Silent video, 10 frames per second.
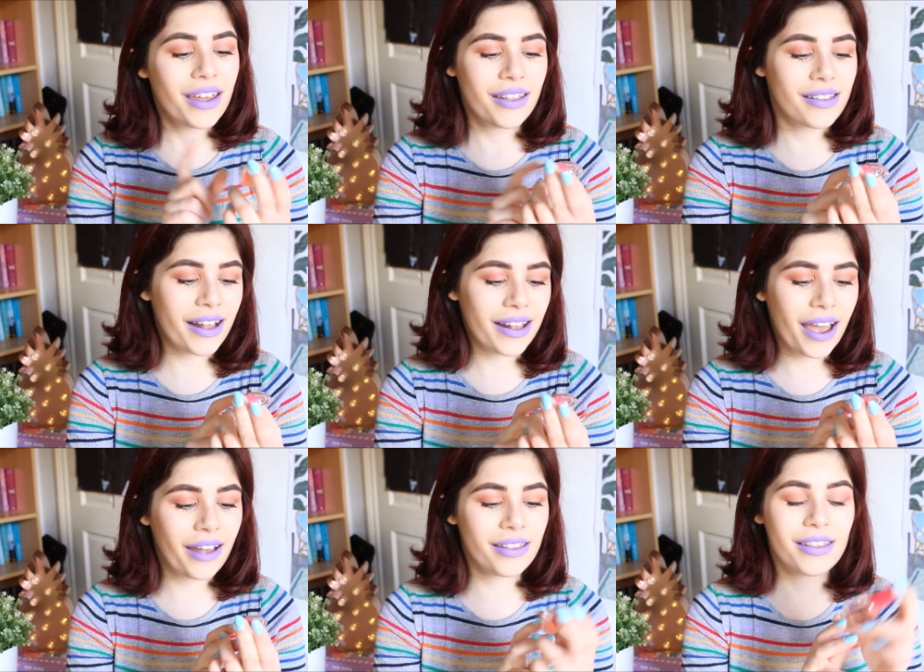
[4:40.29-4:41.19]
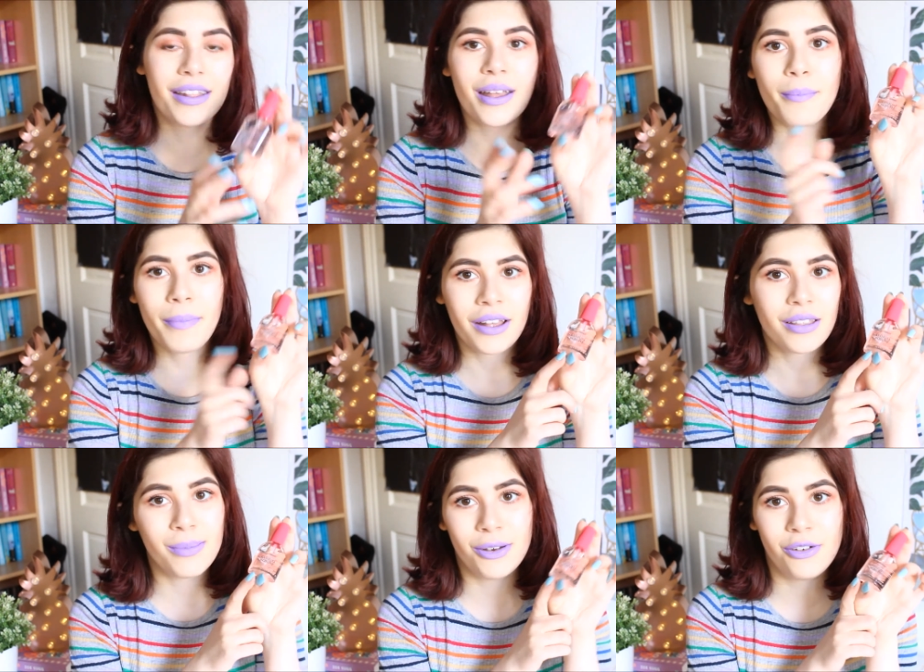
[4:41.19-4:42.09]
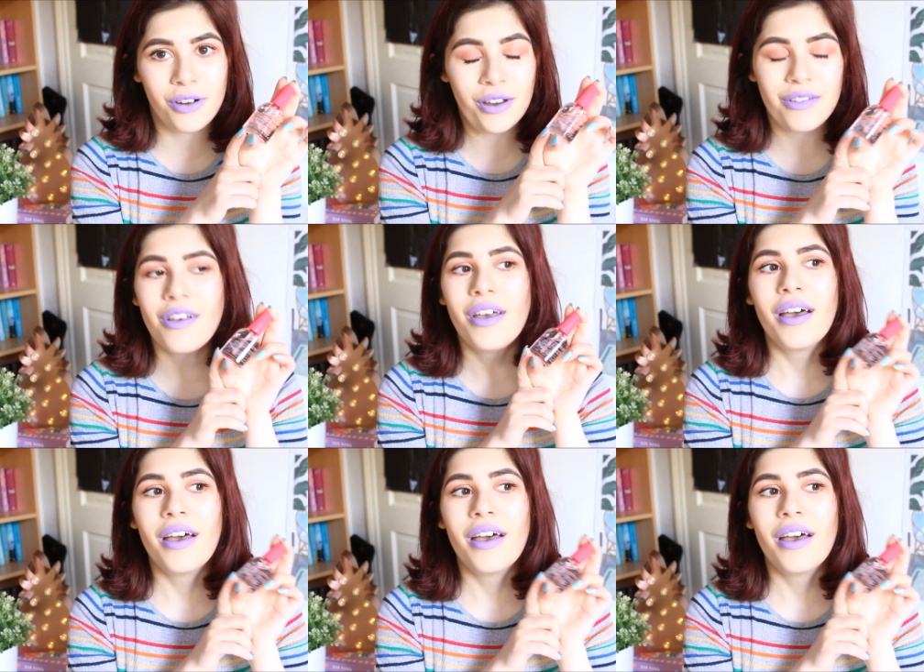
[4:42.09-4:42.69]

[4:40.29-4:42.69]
the Sally Hansen and Maximum Growth.